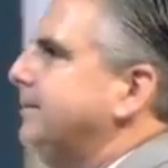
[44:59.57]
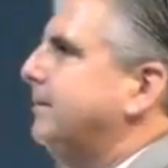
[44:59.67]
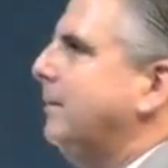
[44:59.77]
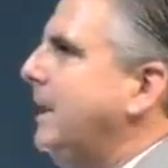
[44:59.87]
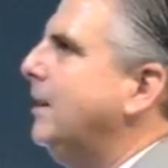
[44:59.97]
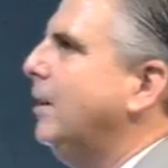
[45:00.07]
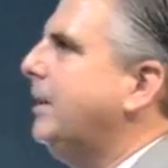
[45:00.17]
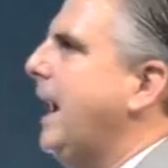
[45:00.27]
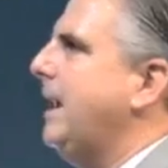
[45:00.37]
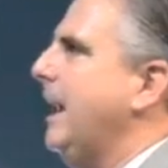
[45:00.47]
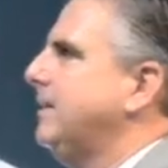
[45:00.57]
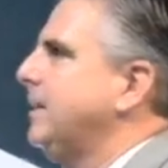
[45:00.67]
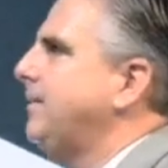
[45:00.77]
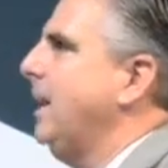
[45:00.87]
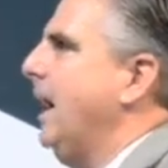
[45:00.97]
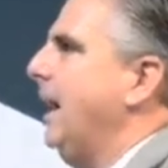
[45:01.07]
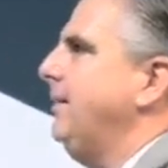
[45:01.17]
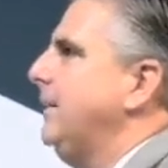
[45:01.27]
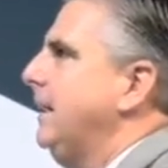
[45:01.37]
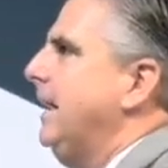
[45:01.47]
We need to look at it as if God,
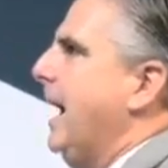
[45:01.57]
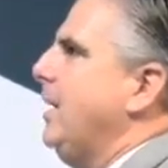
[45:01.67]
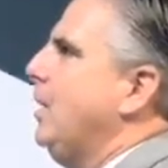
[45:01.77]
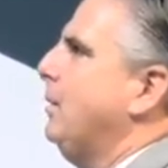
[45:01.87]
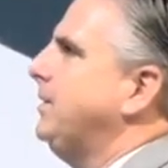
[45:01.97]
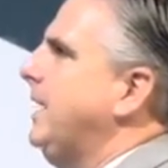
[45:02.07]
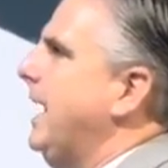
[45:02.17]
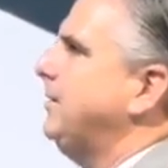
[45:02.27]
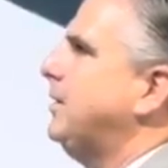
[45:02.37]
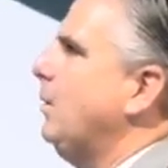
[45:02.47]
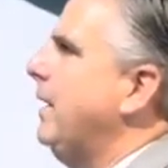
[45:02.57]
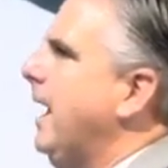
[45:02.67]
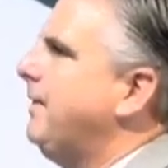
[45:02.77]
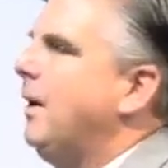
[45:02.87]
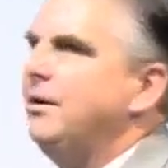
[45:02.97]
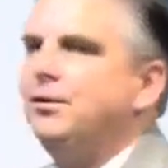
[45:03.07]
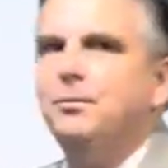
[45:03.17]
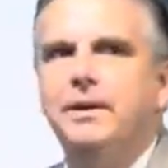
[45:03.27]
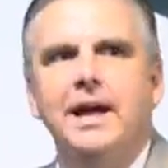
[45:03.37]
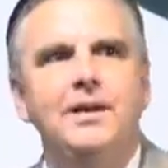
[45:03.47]
I know it wasn't answered the way I thought it should
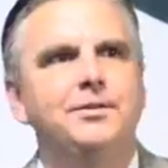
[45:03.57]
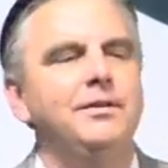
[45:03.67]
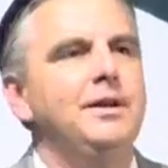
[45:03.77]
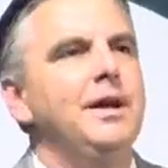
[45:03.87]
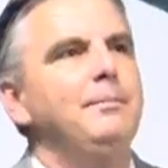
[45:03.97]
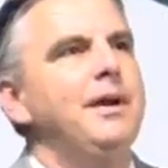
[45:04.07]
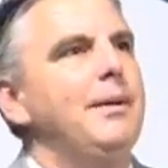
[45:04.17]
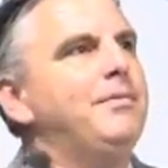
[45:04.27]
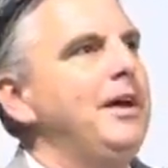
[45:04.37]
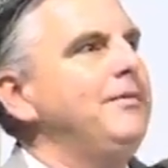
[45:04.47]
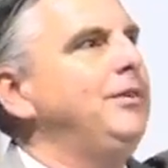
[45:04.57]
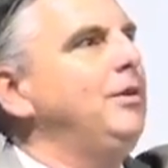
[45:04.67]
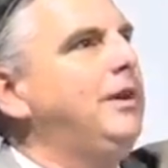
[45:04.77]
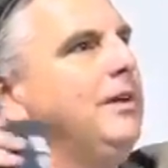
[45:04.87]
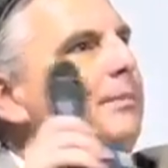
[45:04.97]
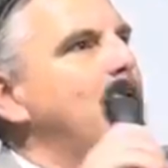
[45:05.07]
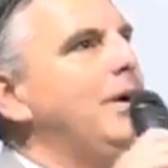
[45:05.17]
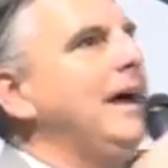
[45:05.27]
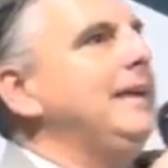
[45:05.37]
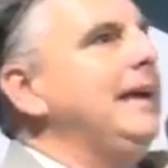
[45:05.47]
be answered, but I'm thankful you give me what
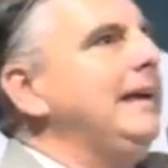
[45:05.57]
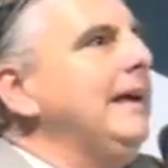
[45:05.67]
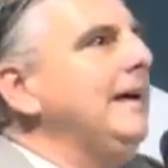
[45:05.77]
I needed.